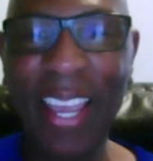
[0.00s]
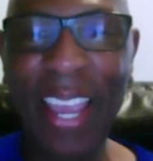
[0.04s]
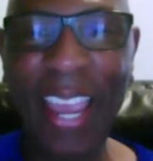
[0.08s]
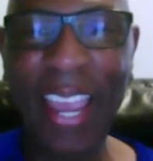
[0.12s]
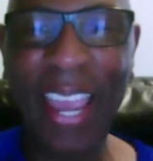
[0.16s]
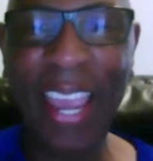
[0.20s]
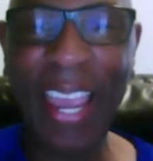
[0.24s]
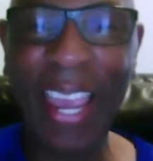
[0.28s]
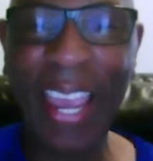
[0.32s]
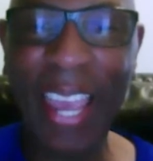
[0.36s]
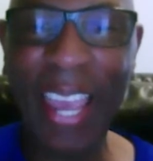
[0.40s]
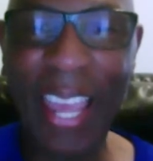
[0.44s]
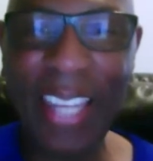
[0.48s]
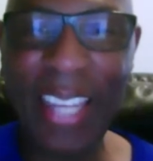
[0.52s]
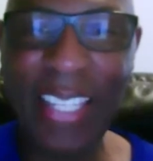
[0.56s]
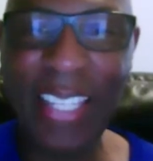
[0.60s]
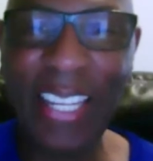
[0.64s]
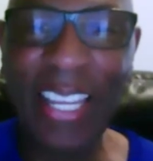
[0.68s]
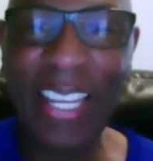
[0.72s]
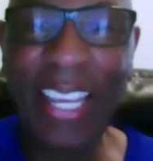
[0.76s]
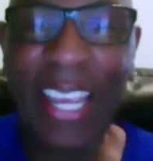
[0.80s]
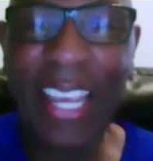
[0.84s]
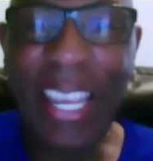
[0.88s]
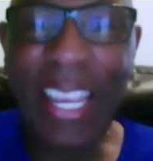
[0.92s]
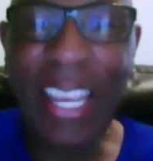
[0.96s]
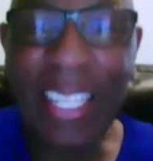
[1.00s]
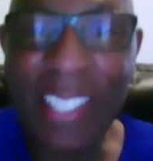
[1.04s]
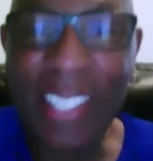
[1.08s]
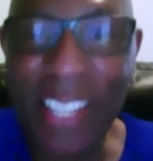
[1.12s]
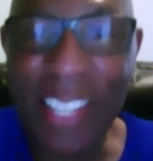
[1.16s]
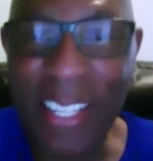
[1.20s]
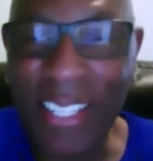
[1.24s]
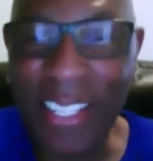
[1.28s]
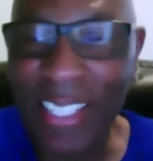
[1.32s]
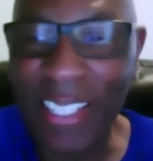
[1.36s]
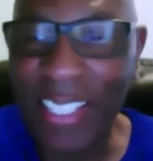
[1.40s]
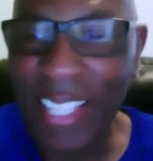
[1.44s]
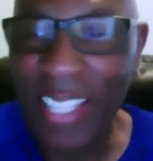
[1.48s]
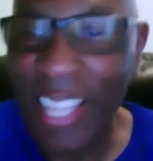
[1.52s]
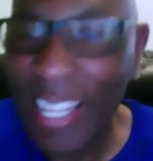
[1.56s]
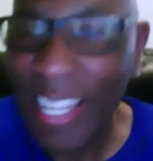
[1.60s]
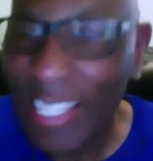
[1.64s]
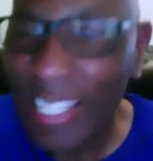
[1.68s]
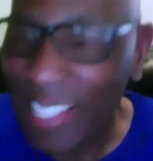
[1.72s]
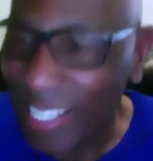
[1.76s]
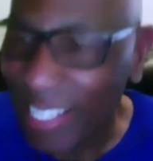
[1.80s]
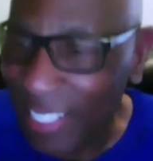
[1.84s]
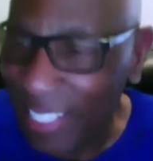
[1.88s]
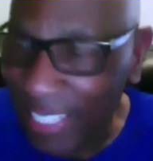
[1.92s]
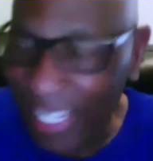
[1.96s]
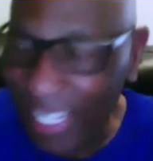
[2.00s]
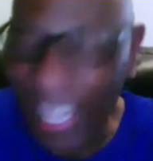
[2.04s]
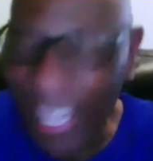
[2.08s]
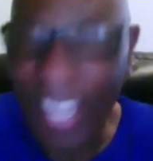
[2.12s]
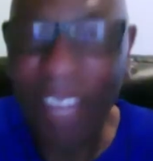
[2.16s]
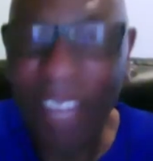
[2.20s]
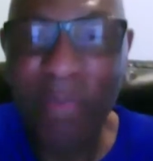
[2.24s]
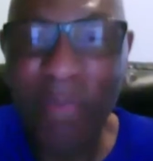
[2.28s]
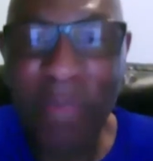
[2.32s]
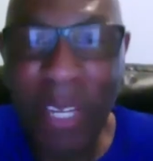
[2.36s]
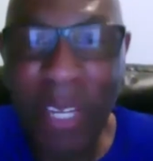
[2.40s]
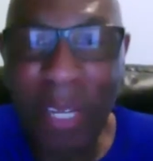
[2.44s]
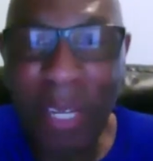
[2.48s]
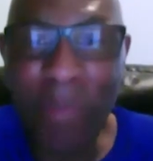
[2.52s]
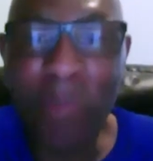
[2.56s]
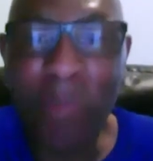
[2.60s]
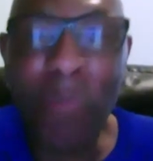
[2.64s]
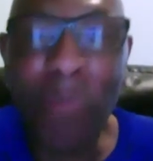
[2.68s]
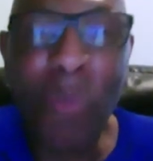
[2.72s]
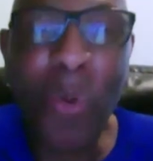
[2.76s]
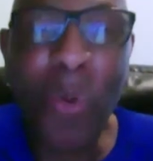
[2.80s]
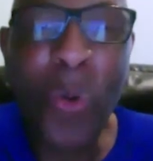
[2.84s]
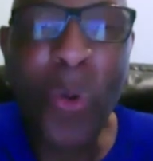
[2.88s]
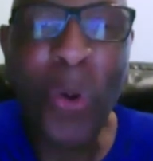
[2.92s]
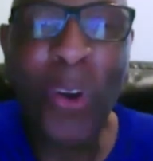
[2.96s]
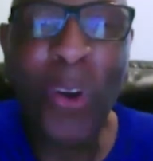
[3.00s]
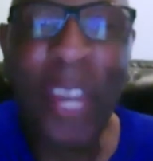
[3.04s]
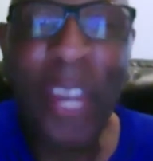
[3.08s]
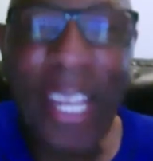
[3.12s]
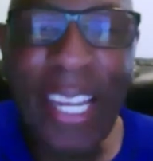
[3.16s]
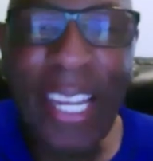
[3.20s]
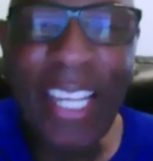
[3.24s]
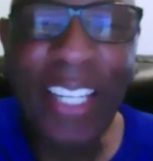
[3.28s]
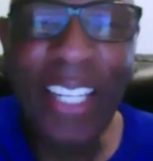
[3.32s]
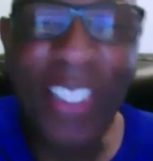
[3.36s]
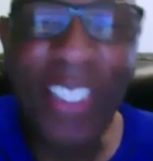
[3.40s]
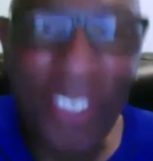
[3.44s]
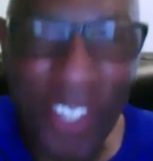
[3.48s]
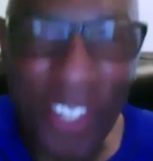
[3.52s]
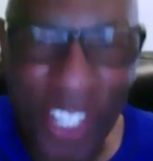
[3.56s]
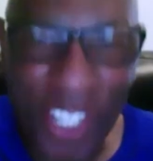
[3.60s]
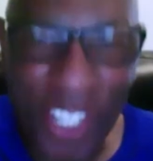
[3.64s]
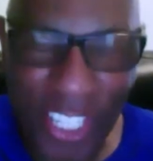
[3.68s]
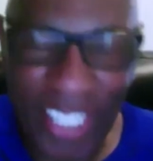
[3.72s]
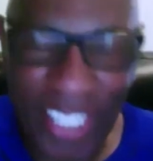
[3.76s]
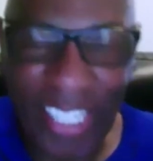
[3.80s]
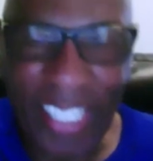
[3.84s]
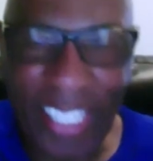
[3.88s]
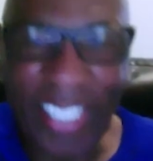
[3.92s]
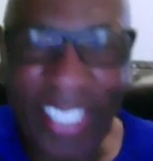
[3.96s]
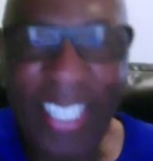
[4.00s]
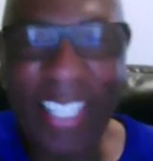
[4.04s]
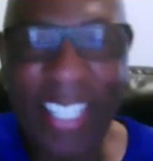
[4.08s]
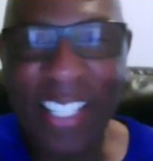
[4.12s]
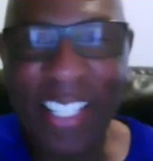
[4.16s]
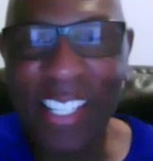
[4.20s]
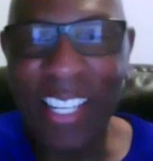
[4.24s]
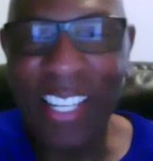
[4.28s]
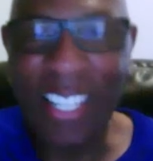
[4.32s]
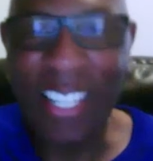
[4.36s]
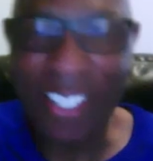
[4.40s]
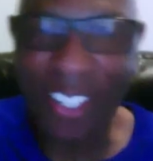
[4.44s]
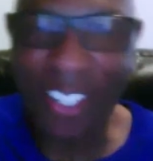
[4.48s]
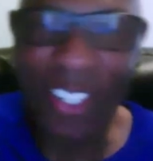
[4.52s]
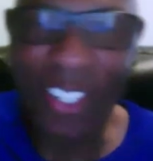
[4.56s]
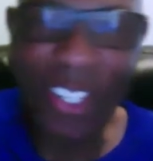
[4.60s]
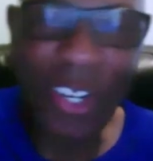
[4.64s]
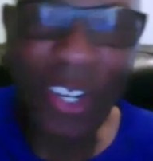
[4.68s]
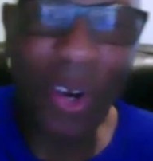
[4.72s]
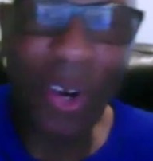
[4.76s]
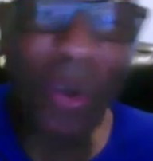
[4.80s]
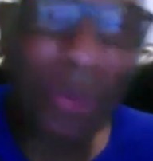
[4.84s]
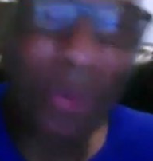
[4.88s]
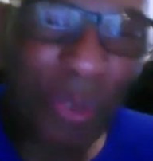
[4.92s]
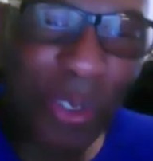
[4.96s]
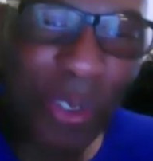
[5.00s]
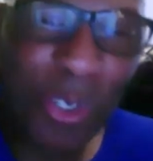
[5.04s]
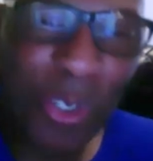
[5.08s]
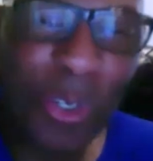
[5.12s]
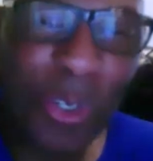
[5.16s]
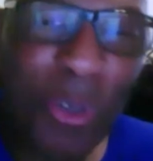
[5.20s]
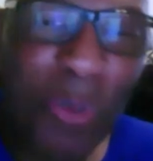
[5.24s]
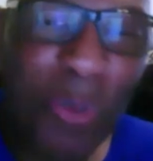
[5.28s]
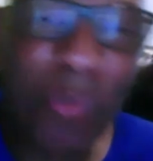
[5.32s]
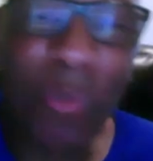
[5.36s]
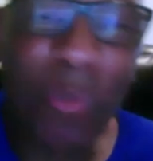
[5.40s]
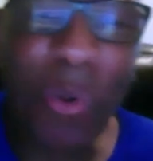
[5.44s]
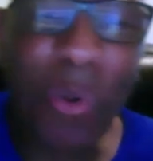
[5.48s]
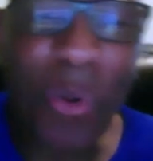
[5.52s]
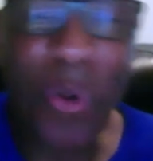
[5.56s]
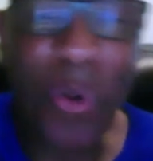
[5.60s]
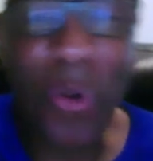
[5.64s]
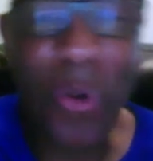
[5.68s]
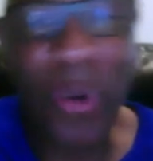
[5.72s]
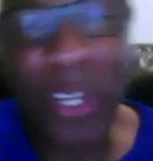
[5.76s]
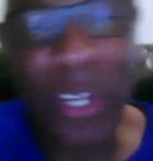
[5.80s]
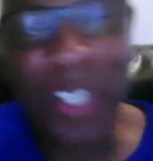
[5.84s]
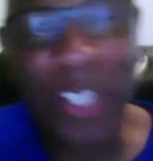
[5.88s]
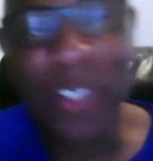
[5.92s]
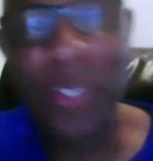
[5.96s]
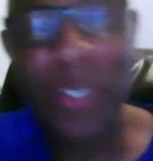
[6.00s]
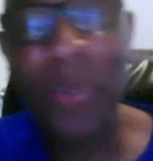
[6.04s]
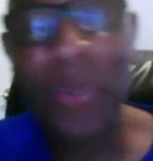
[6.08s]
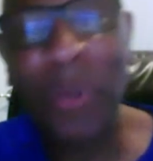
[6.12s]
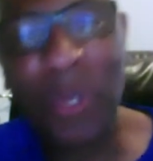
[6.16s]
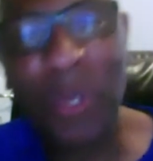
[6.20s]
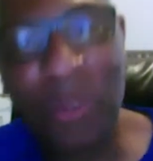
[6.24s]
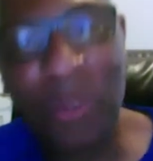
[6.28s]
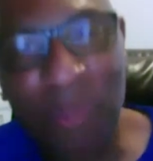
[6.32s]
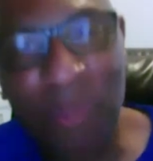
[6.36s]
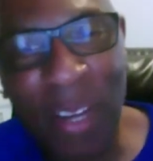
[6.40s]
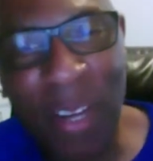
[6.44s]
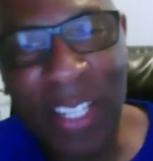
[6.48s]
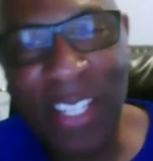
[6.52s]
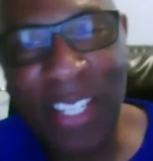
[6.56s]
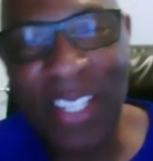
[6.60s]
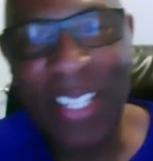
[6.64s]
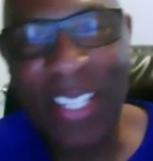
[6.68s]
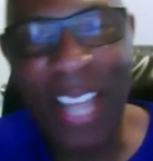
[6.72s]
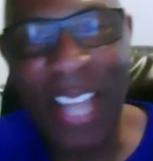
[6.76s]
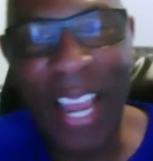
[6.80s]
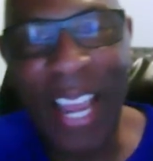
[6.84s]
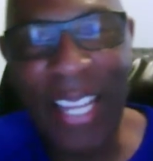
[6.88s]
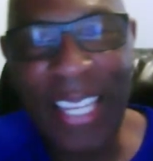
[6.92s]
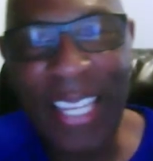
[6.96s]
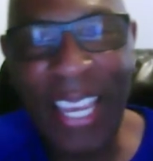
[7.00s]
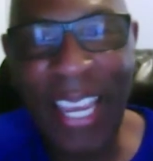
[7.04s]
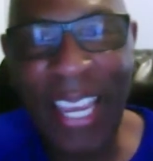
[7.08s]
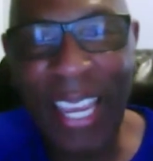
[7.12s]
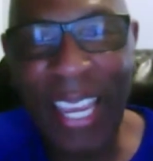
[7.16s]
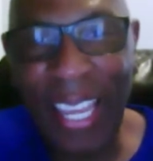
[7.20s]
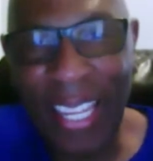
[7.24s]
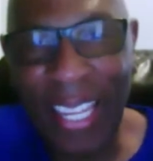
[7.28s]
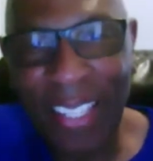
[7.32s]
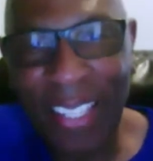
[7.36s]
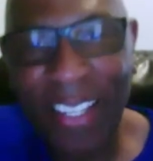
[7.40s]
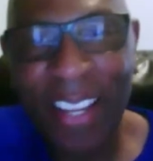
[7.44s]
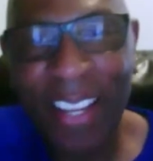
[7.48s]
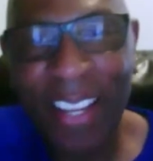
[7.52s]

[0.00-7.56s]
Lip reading: And it just gave me more energy to just go do more and do as much as I can.